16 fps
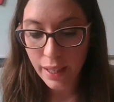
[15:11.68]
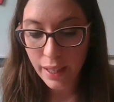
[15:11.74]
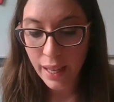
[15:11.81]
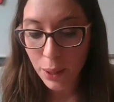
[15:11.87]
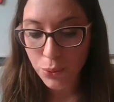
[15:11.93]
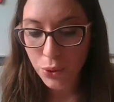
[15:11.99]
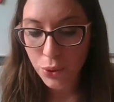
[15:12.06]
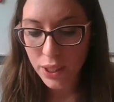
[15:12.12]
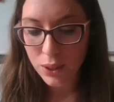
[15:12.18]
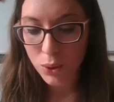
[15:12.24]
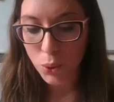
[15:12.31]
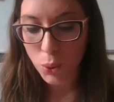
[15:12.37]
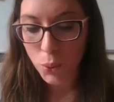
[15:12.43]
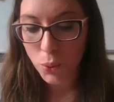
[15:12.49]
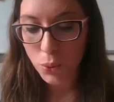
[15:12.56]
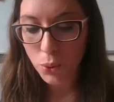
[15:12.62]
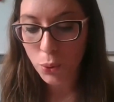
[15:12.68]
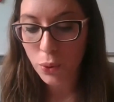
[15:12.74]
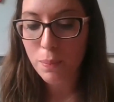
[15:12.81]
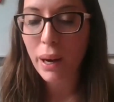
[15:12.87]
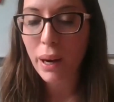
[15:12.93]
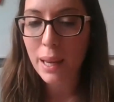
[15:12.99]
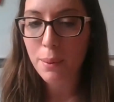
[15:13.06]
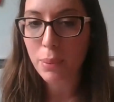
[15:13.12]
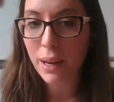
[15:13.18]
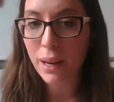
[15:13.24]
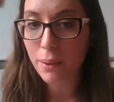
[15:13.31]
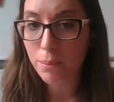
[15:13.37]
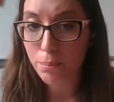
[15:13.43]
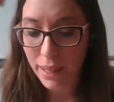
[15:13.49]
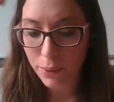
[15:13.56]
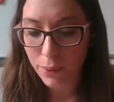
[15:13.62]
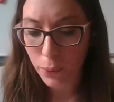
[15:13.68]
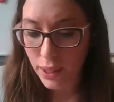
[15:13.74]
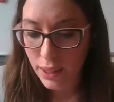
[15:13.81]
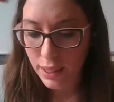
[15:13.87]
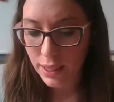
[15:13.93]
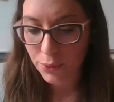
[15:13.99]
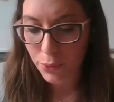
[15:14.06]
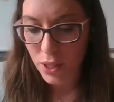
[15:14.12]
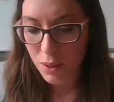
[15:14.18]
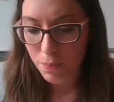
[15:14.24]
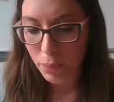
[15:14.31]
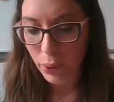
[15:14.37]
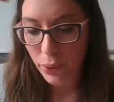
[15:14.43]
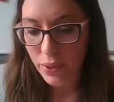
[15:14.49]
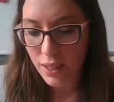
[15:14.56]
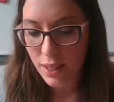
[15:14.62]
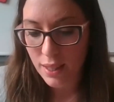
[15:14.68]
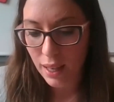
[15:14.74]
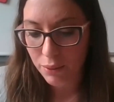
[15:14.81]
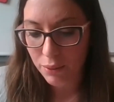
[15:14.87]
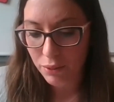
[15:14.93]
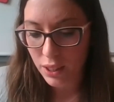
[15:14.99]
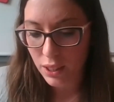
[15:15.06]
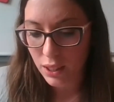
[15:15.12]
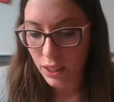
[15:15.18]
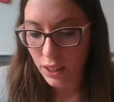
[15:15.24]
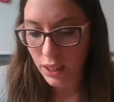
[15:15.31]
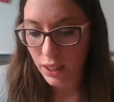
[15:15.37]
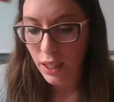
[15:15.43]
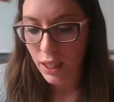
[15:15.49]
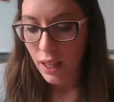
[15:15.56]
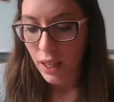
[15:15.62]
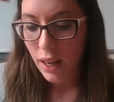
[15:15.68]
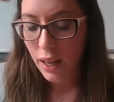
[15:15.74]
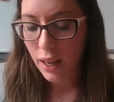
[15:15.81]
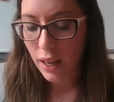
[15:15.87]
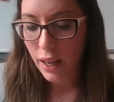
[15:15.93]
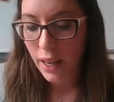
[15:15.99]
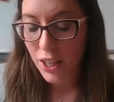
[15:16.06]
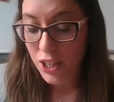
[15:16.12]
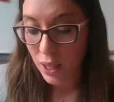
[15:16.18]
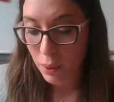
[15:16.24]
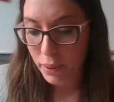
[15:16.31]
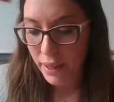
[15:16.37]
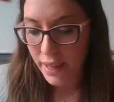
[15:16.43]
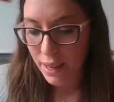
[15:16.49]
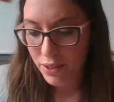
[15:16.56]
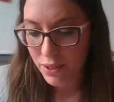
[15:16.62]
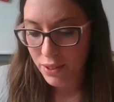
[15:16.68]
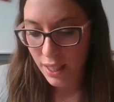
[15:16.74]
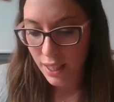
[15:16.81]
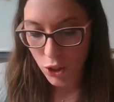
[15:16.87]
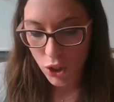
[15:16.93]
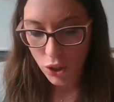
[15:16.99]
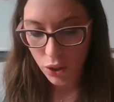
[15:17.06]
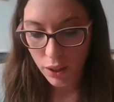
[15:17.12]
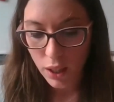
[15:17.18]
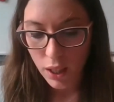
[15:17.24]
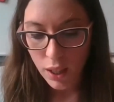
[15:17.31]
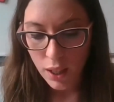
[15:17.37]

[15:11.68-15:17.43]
countries to reply by written responses after the HLPF session.